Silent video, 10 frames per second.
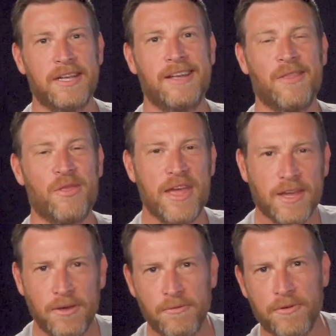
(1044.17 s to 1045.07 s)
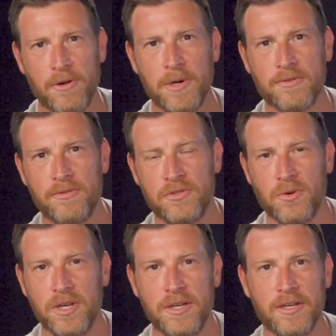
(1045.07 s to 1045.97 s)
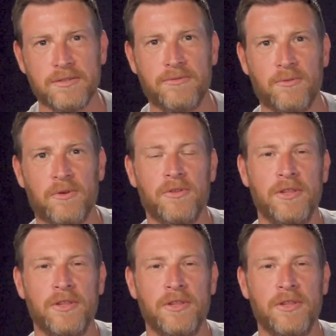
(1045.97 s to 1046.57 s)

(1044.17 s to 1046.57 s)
And thank you very much for joining us for